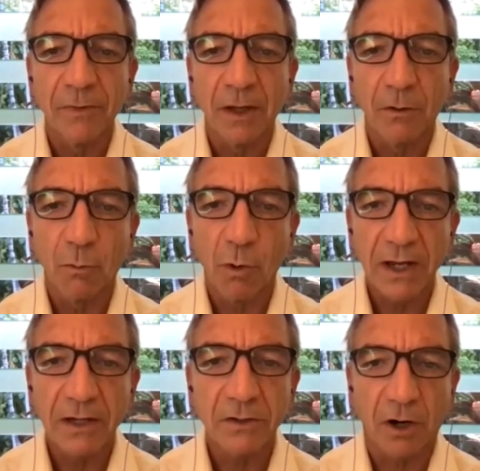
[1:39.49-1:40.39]

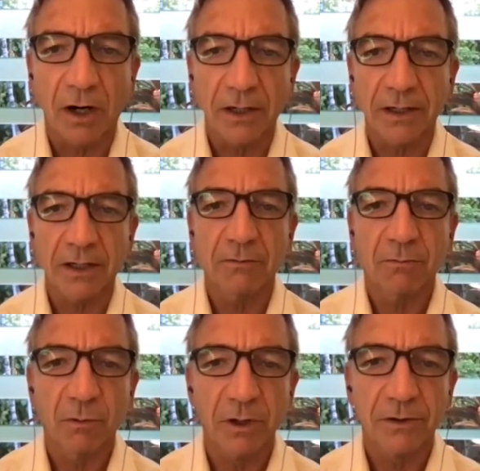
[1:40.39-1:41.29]
when targeted
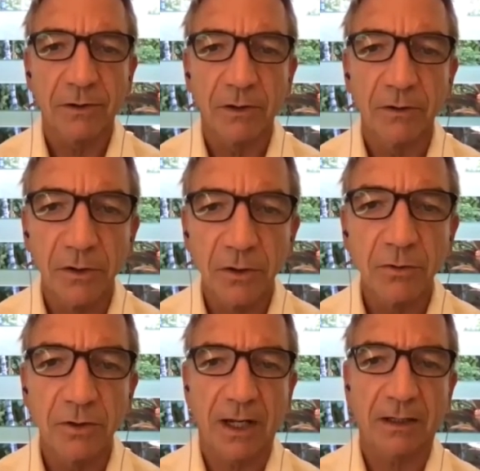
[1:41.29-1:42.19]
with new
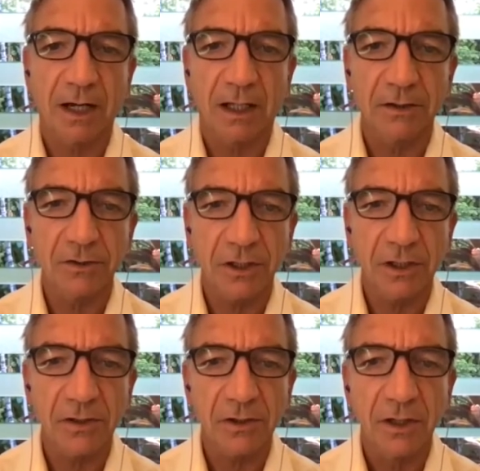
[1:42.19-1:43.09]
technologies